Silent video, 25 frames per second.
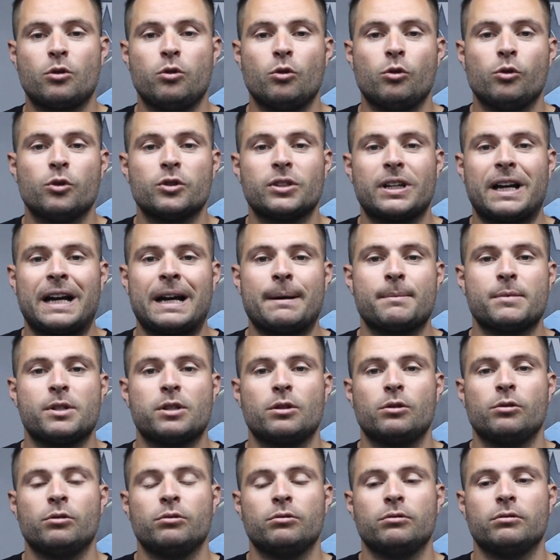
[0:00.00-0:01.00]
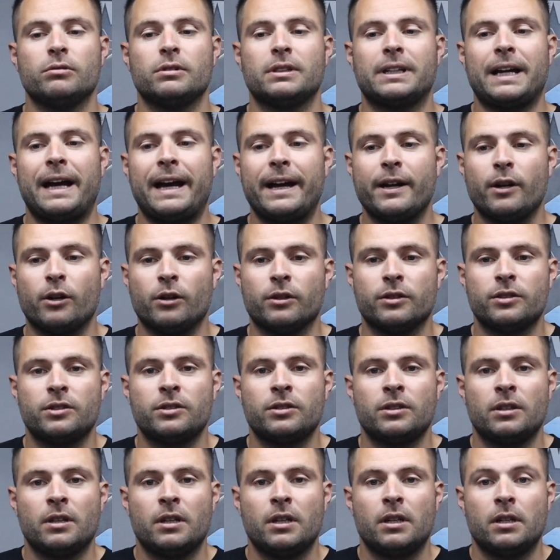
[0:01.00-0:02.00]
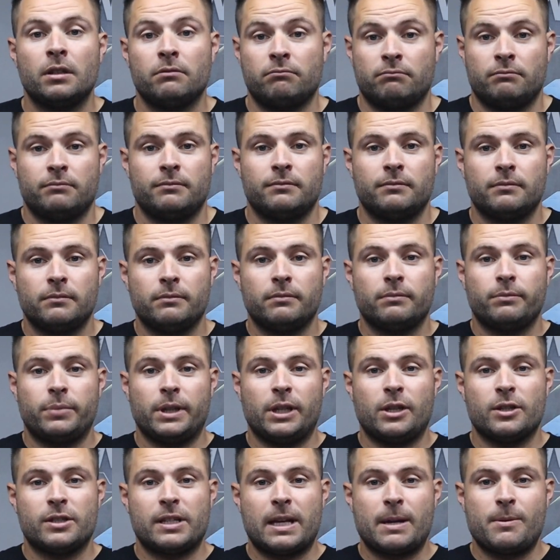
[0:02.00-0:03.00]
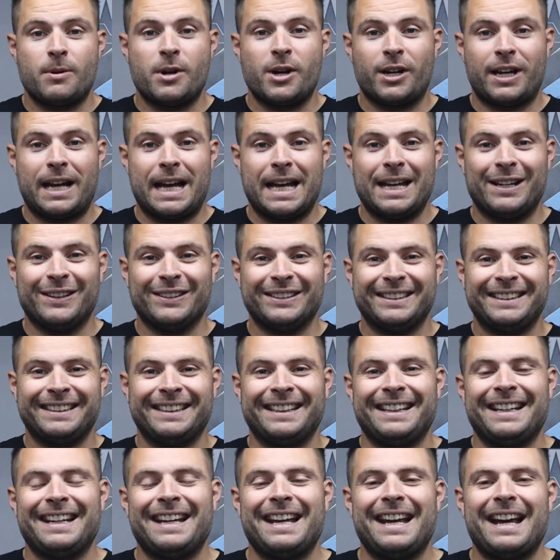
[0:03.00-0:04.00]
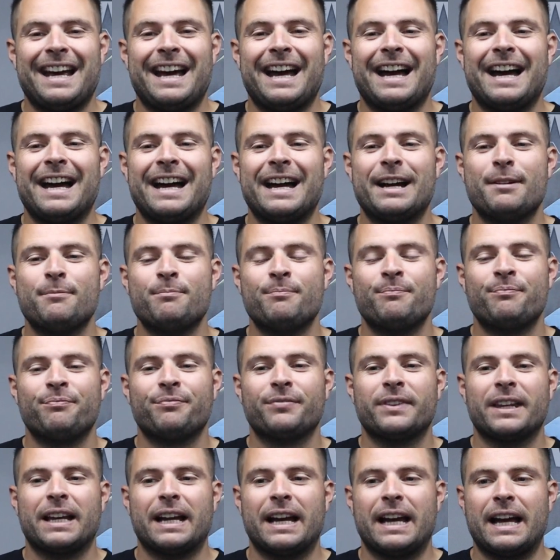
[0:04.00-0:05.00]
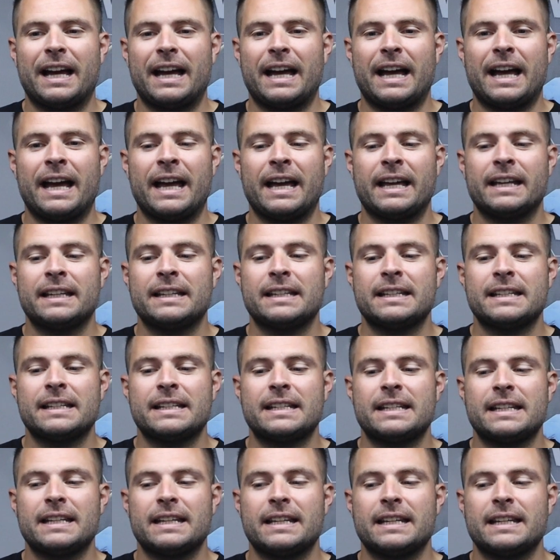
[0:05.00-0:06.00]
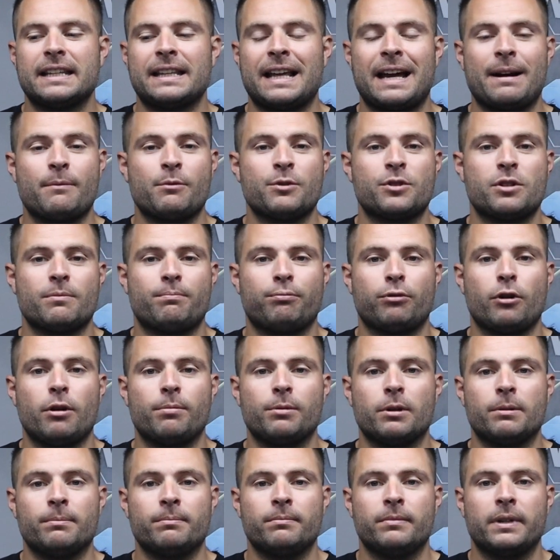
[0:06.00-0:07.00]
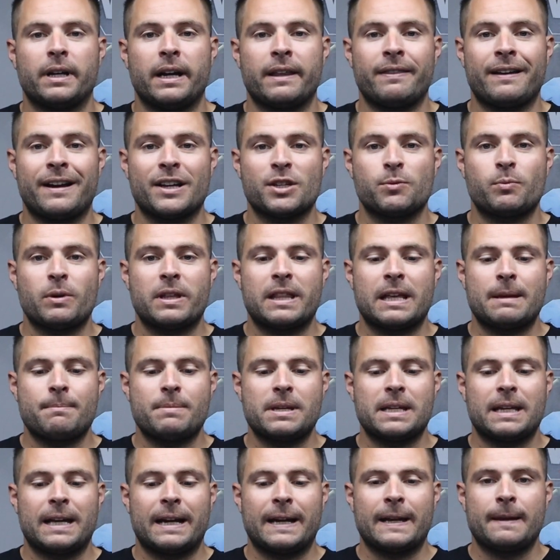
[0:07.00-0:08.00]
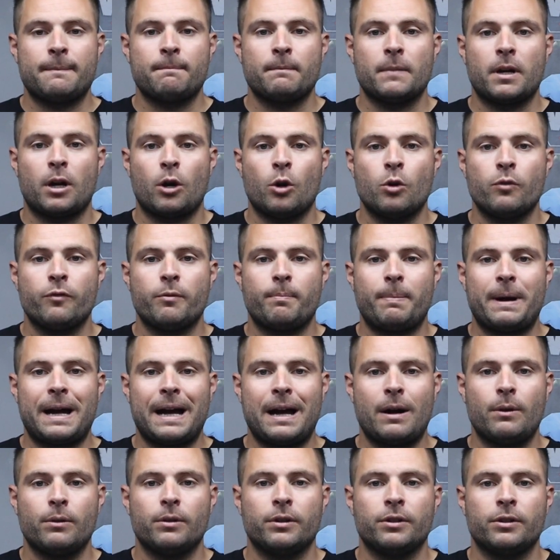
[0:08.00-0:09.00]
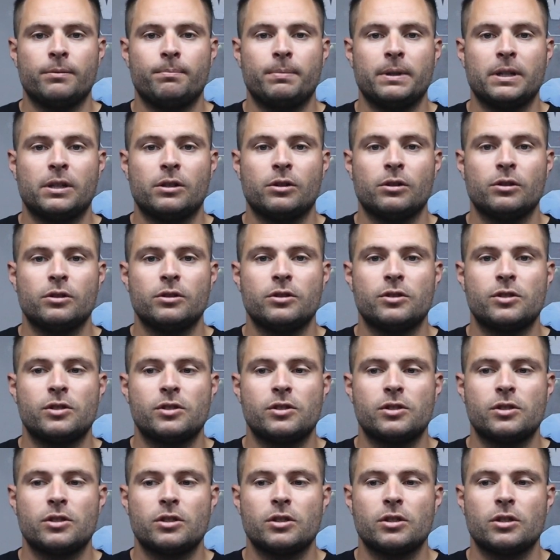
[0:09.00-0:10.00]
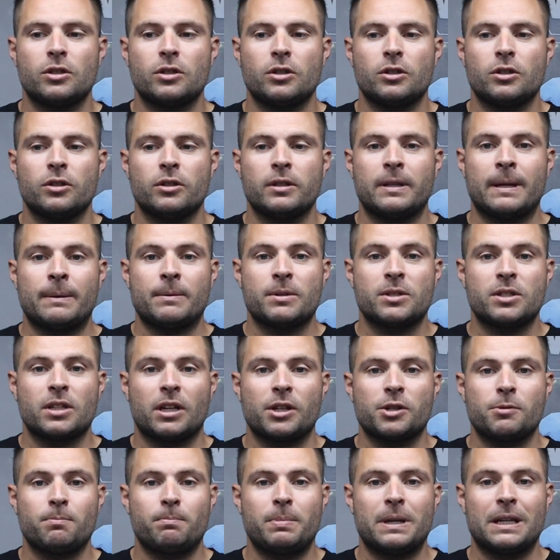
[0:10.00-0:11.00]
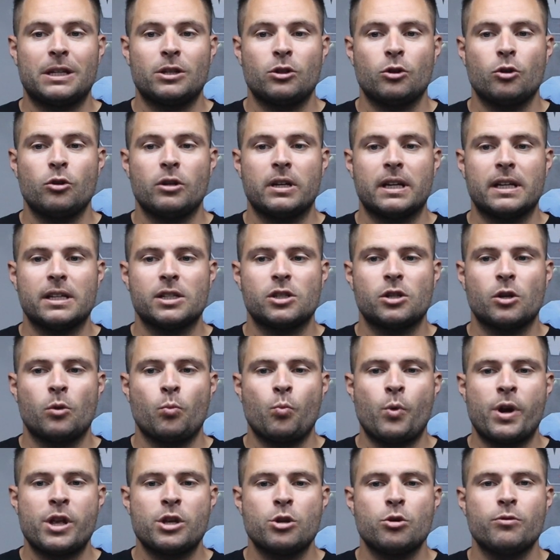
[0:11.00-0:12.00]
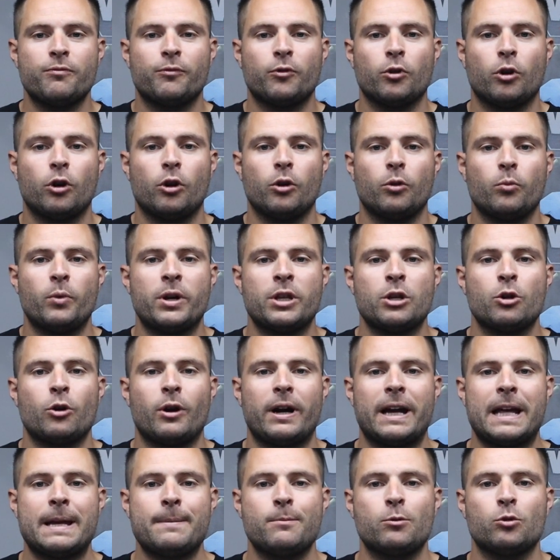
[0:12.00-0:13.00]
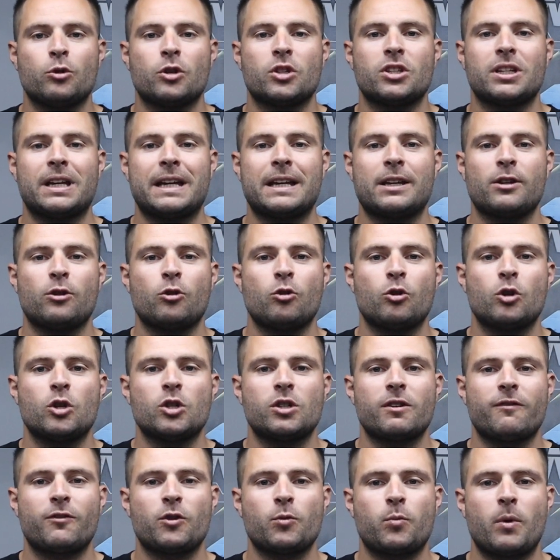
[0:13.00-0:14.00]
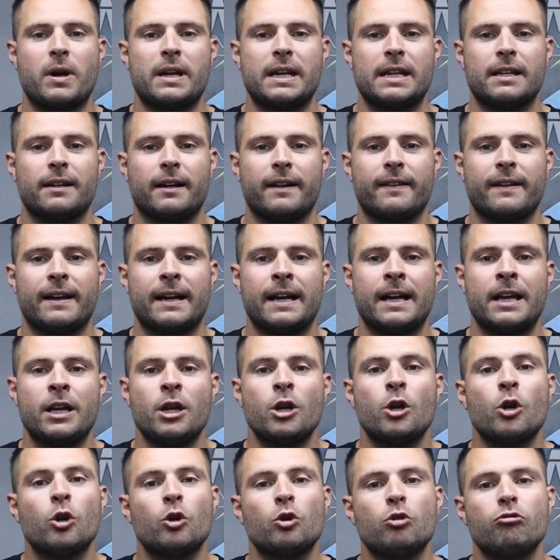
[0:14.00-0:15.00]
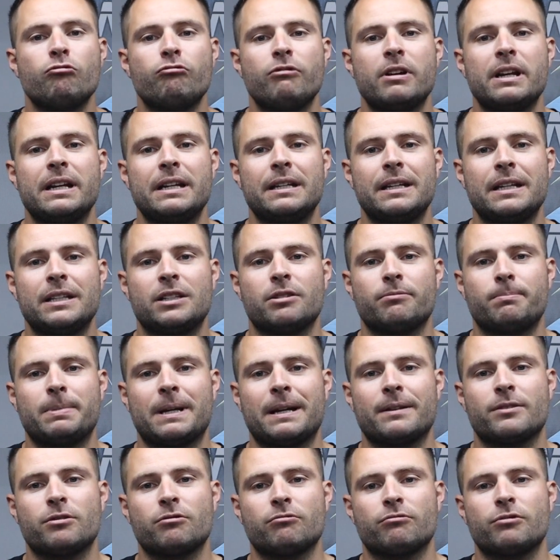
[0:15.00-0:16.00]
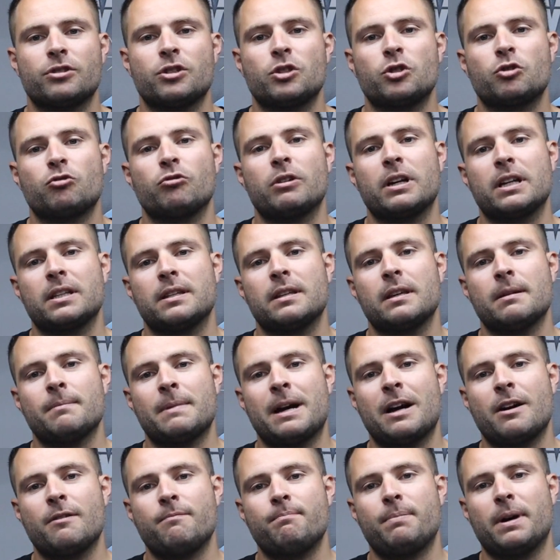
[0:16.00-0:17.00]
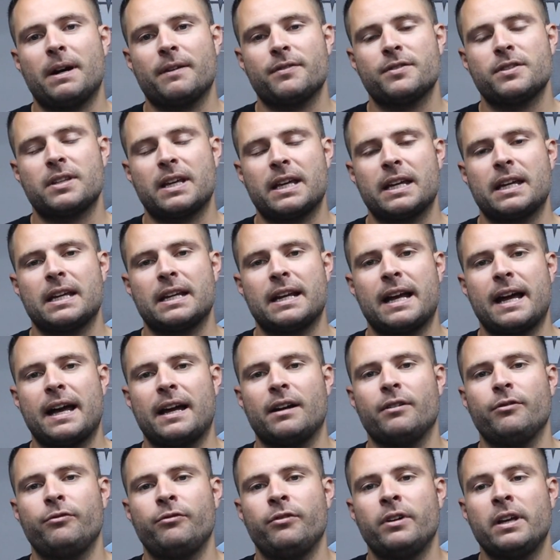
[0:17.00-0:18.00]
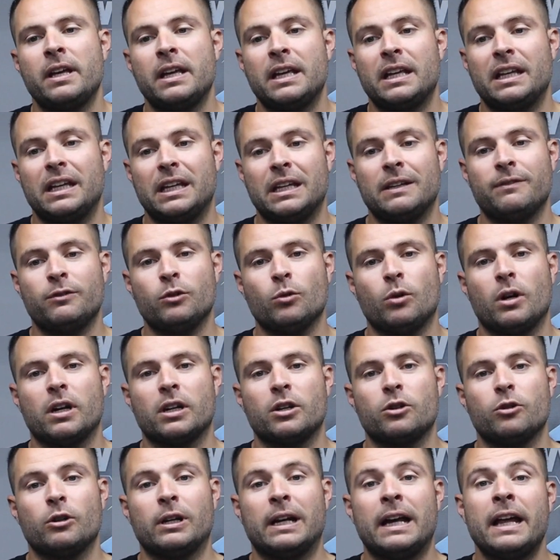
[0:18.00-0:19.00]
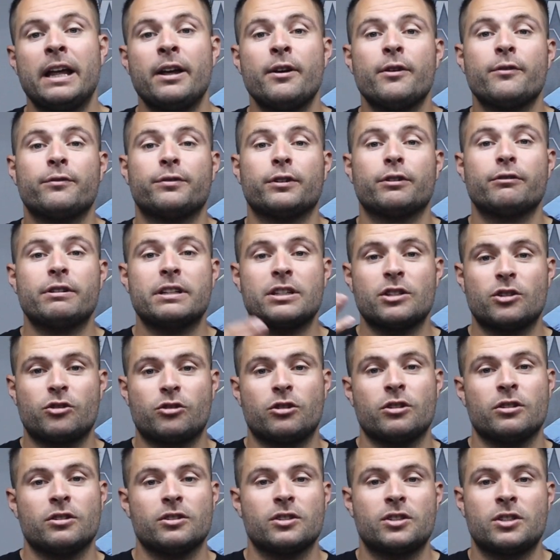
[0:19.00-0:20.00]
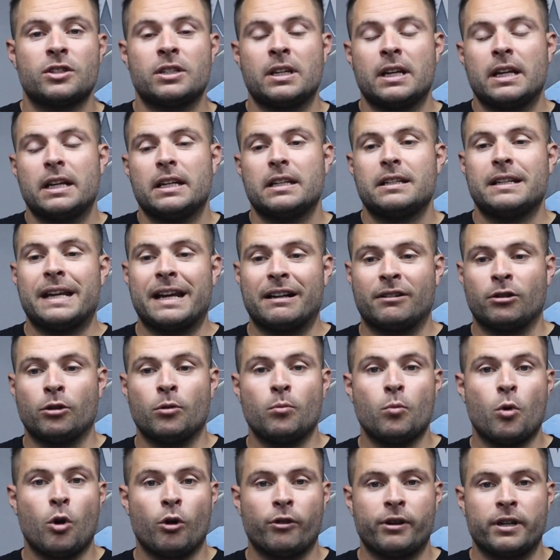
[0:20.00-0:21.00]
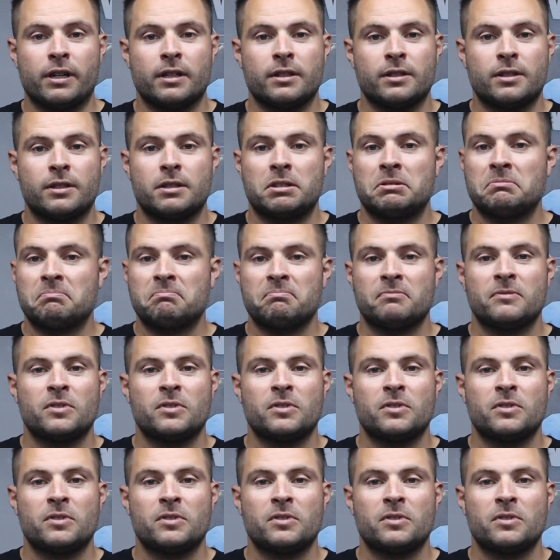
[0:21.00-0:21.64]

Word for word: cause absolute chaos because they were chaos. Um, and that was the problem. And that's where they became overpowered because there were such big units. When you've got, when you're able to take units of 20 like that, you really need to be able to restrict the amount of buffs they can have if you are going to do that. For instance, Necron Warriors.